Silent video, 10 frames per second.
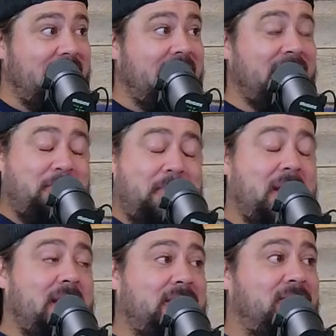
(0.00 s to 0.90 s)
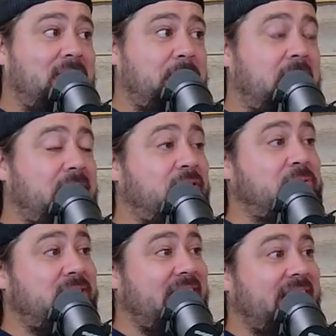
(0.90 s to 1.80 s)
to eat, it would be ice cream. Like if it
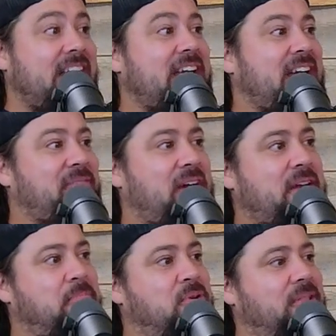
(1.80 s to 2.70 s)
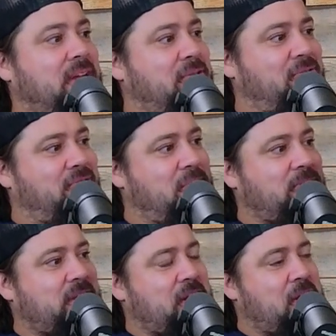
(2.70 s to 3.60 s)
was like if I could put like a
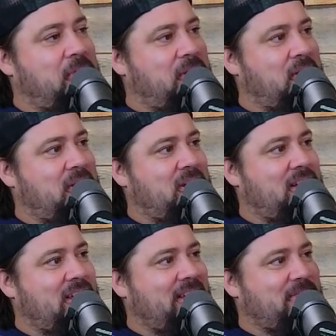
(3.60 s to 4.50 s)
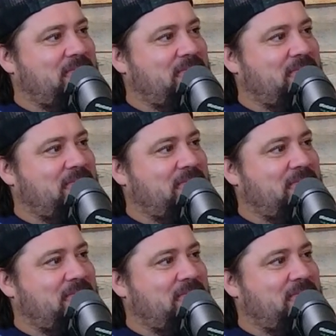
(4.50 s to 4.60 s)
frozen yogurt uh,